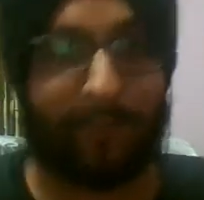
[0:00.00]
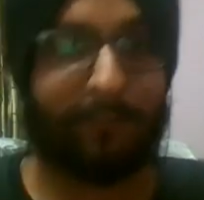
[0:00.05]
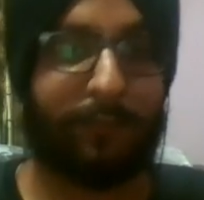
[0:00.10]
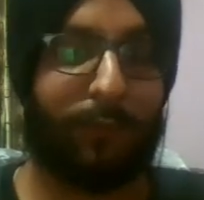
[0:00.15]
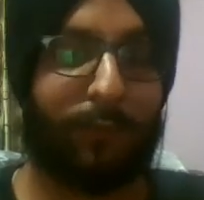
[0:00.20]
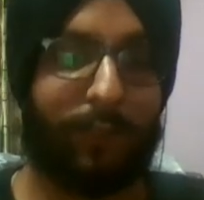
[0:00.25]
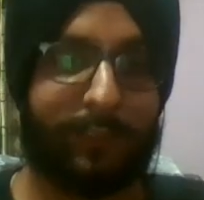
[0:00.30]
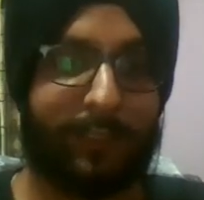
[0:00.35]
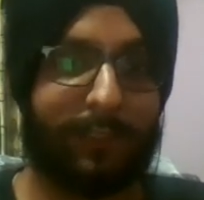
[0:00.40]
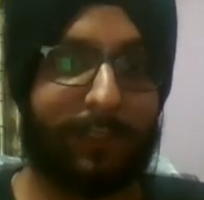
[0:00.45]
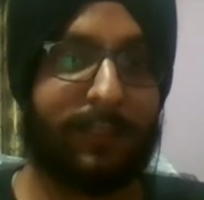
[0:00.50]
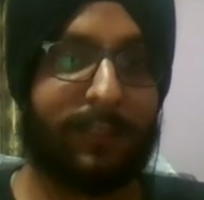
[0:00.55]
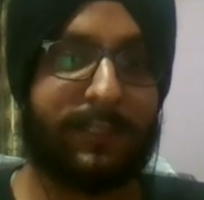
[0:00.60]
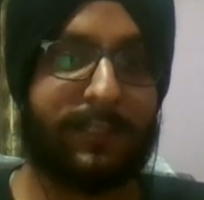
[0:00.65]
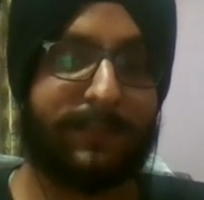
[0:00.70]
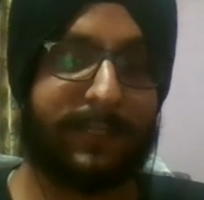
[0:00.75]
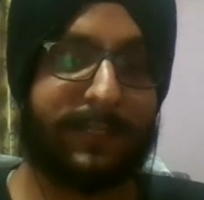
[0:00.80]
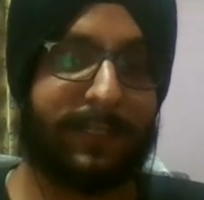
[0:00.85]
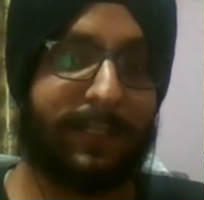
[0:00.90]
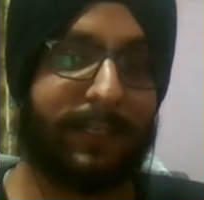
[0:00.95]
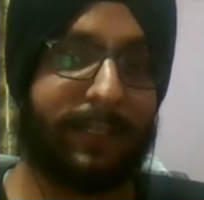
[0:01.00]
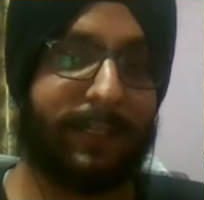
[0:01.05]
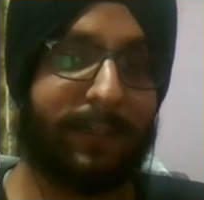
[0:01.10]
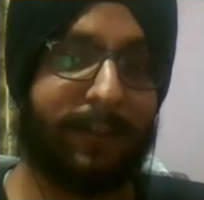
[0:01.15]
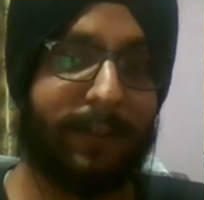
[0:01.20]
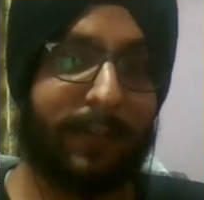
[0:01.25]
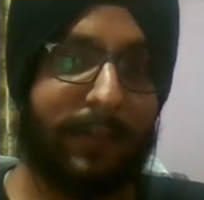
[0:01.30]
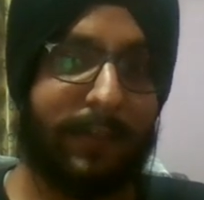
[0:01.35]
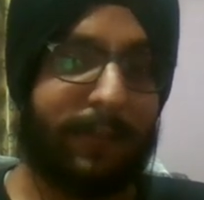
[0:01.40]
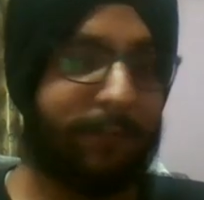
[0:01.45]
all the internships that I did
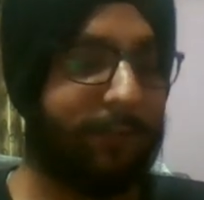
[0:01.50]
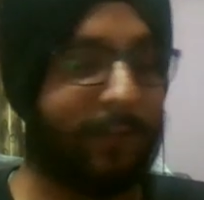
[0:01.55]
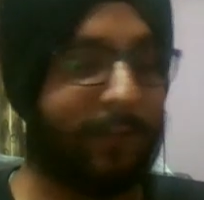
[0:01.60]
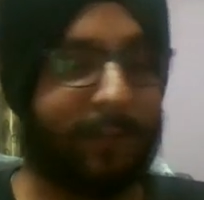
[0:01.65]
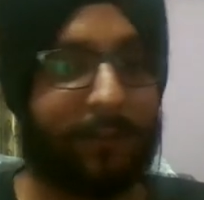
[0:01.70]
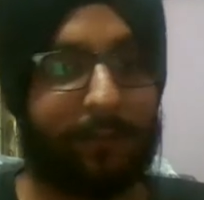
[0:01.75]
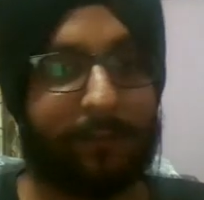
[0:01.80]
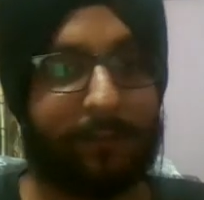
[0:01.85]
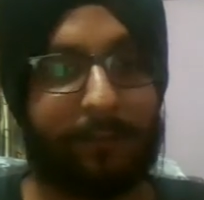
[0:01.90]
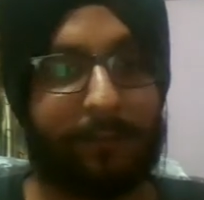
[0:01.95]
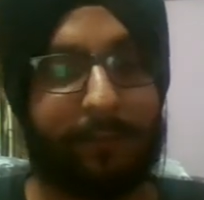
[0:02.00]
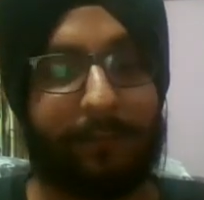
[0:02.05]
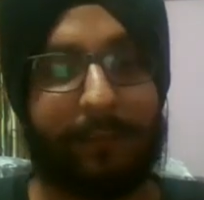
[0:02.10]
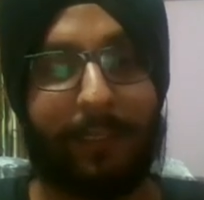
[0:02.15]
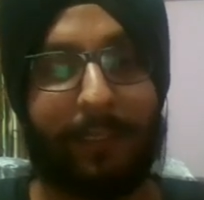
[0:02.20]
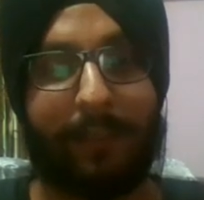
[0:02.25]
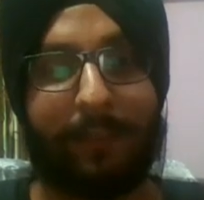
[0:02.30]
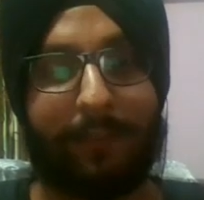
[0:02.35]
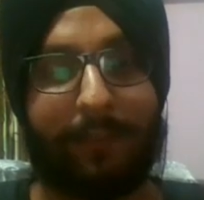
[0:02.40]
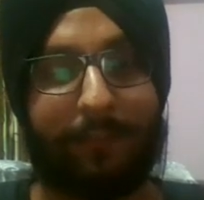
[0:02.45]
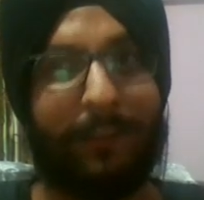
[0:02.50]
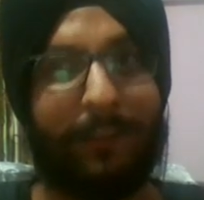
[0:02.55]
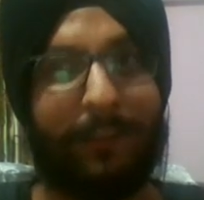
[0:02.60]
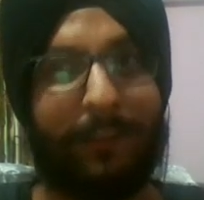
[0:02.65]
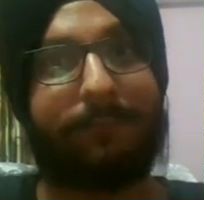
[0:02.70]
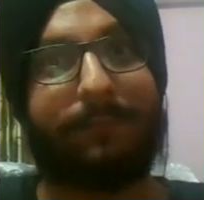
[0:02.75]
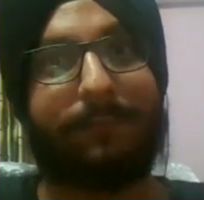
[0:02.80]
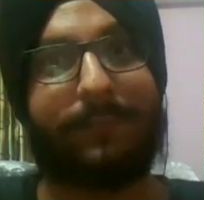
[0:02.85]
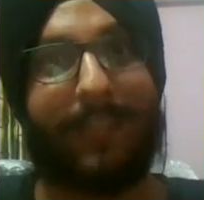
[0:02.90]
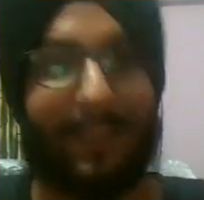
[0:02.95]
were
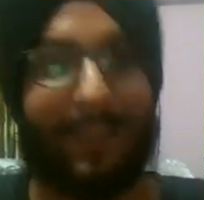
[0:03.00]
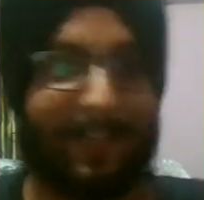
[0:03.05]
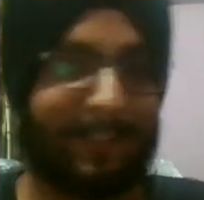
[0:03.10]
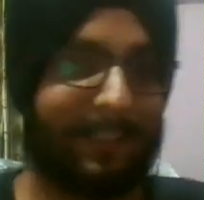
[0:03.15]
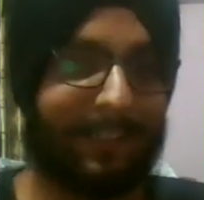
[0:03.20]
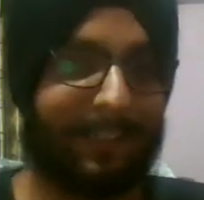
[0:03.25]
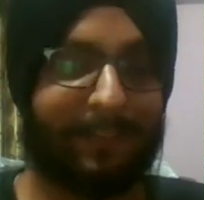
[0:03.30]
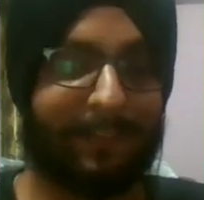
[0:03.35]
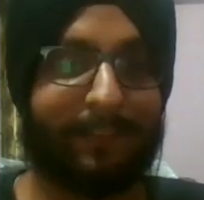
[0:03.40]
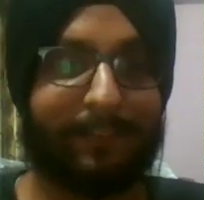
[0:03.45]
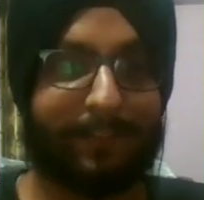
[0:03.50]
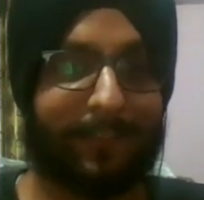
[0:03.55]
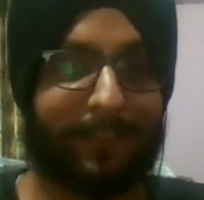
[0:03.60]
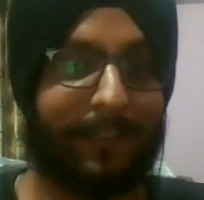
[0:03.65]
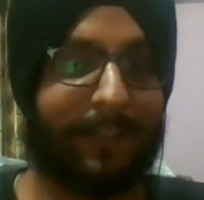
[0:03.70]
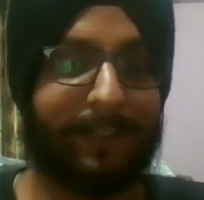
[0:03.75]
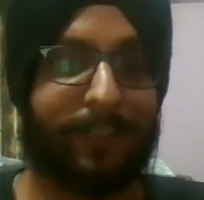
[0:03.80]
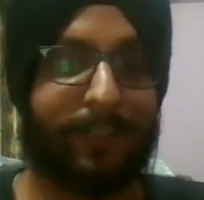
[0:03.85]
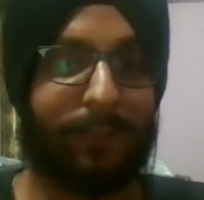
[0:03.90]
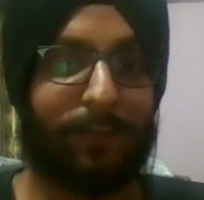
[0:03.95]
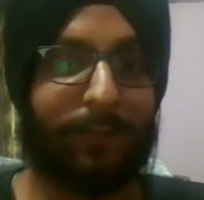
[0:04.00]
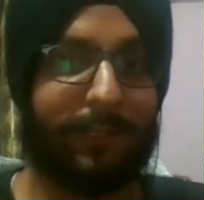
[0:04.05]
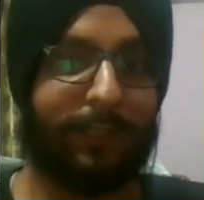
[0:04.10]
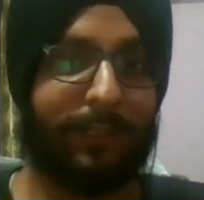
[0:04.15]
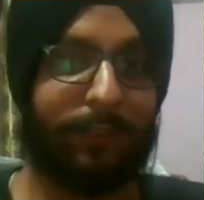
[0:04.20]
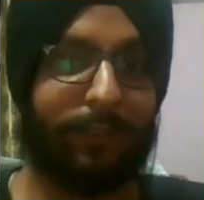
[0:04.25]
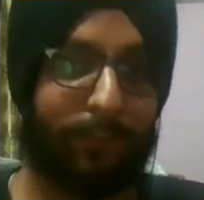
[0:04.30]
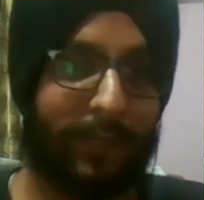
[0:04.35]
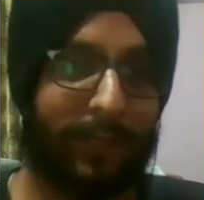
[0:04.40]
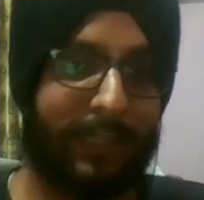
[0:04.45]
directly related to like
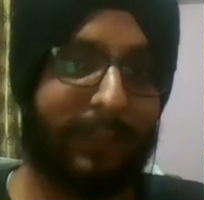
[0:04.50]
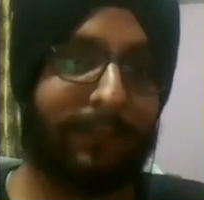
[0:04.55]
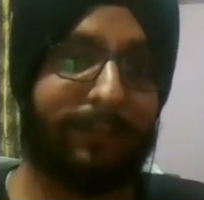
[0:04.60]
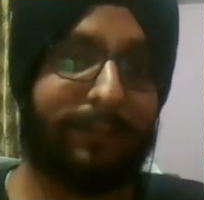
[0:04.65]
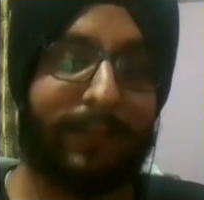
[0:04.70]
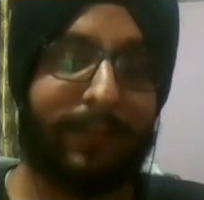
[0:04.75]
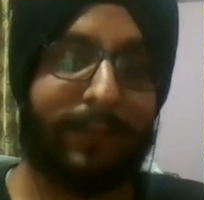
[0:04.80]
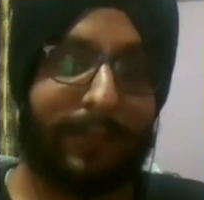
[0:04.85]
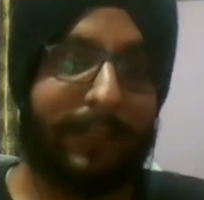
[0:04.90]
coding.